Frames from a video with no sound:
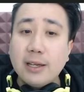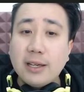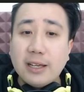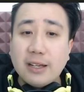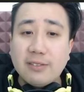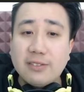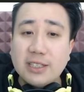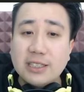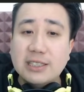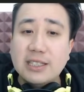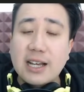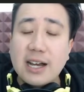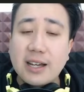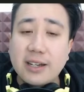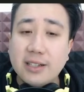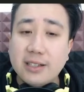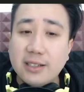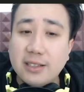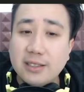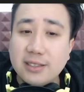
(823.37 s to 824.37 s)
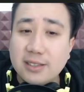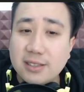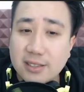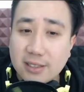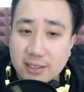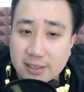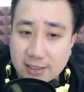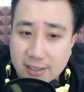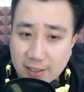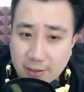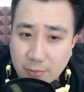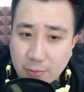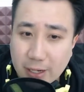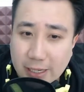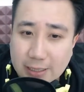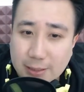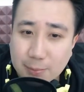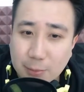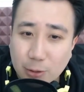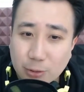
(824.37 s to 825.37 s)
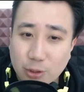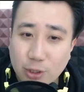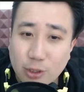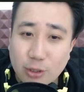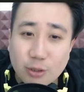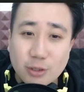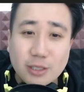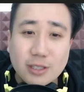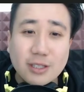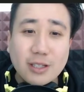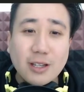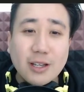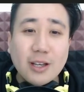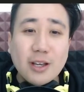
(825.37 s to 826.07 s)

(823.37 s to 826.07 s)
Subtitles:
If this card is in rest mode, choose